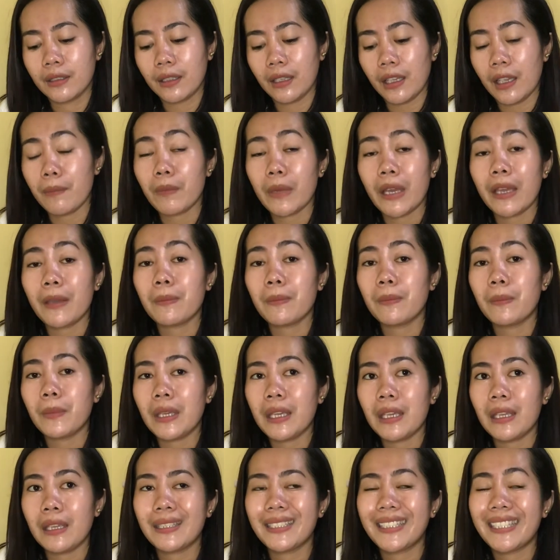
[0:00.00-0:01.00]
it might
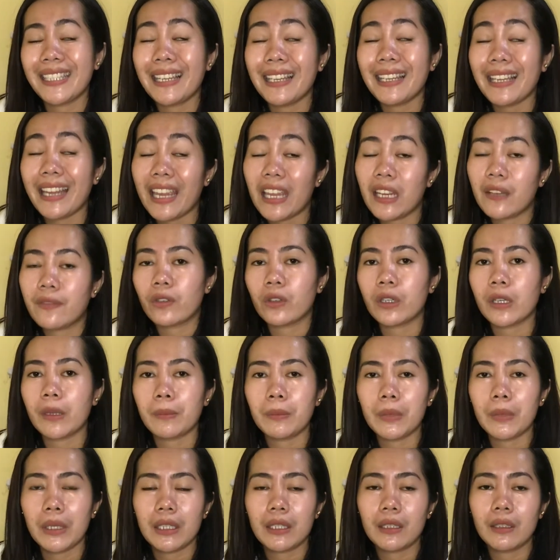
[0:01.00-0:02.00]
be delayed for a
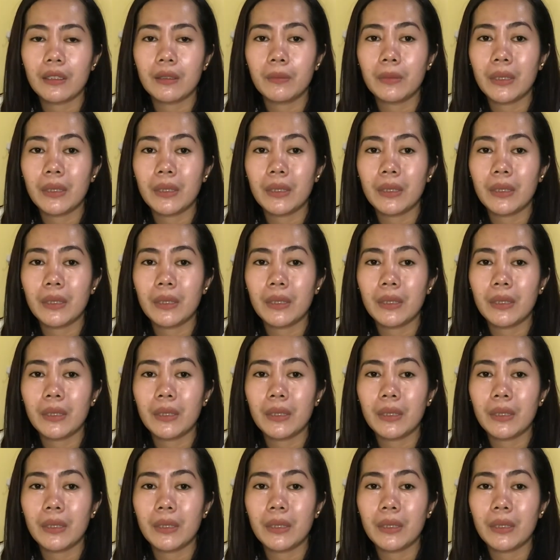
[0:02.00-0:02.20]
bit,